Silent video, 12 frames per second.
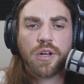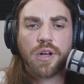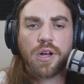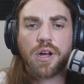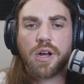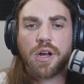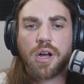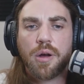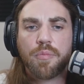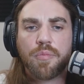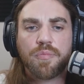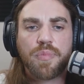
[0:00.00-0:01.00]

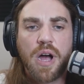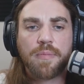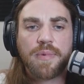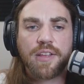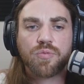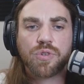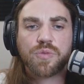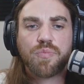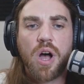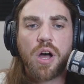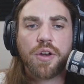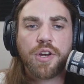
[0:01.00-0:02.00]
Bobcats
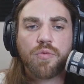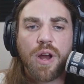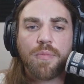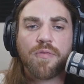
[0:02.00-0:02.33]
responded right